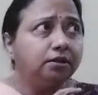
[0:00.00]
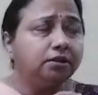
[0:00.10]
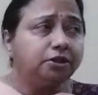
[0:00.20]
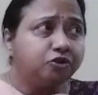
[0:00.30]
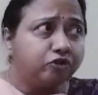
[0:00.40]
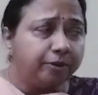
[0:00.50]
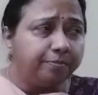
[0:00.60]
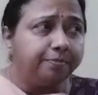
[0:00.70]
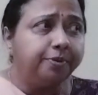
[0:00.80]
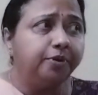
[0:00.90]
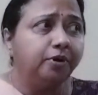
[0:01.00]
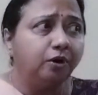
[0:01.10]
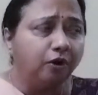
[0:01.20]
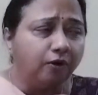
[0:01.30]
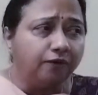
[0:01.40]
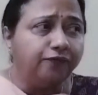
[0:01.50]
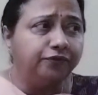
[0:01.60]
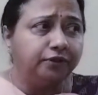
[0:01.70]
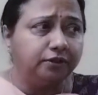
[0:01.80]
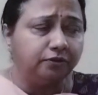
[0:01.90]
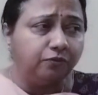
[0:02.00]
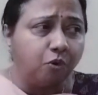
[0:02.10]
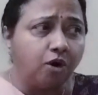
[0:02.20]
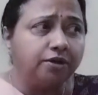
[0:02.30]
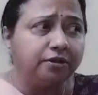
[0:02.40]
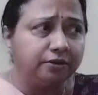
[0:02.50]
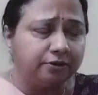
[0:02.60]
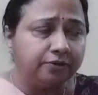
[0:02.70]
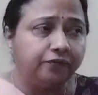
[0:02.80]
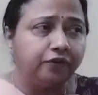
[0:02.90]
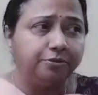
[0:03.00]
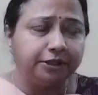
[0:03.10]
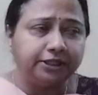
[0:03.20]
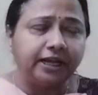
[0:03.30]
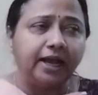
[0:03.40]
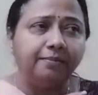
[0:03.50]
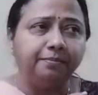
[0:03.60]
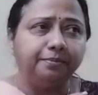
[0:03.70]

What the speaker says: the drip of the water from the tap.